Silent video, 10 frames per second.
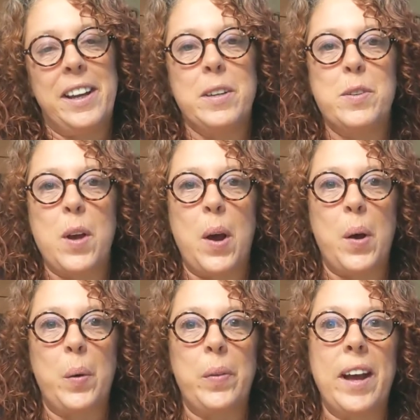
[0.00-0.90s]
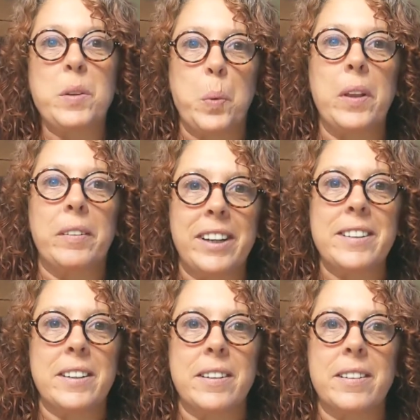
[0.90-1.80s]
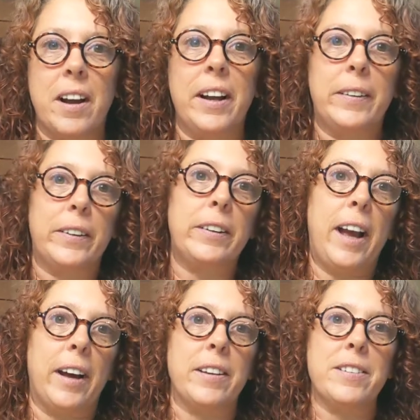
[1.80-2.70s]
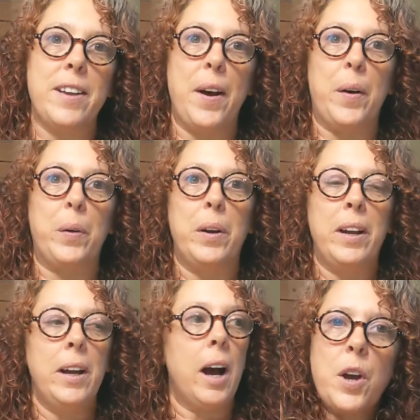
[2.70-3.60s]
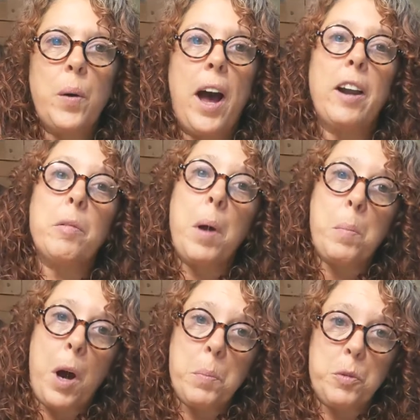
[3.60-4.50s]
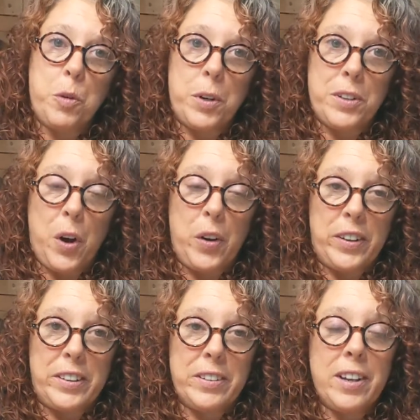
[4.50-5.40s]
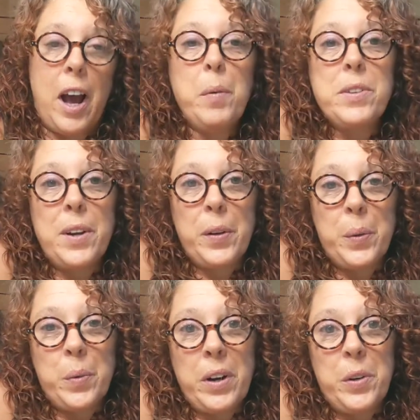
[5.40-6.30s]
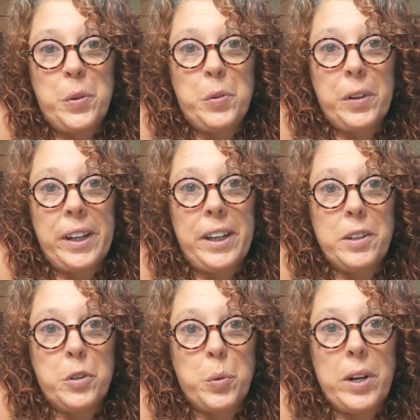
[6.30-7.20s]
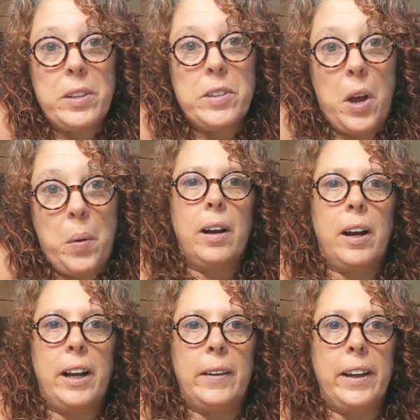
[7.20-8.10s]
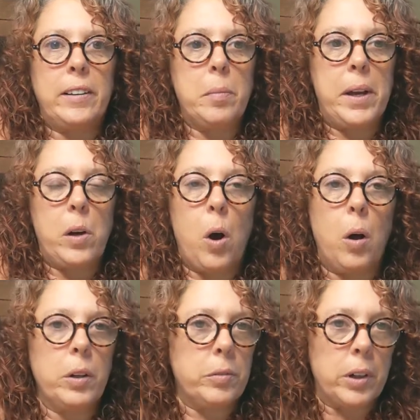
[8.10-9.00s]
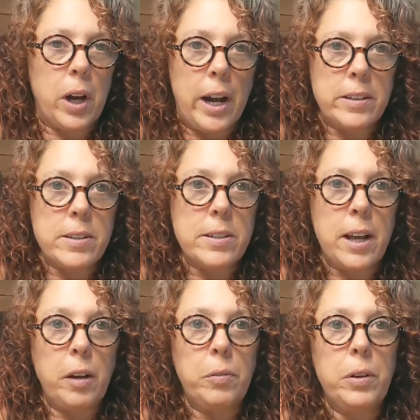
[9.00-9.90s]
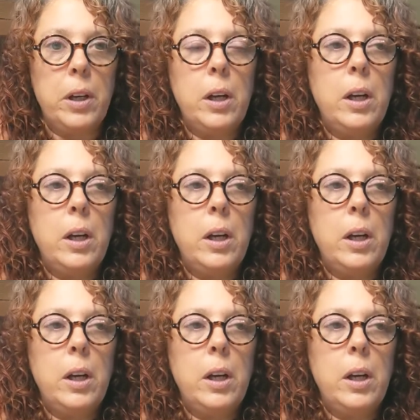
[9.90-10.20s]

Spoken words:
So that's one of the reasons I learned how to sew. So out of my mom's 4 daughters, I was the only one who really enjoyed sewing. I like to make all different kinds of stuff.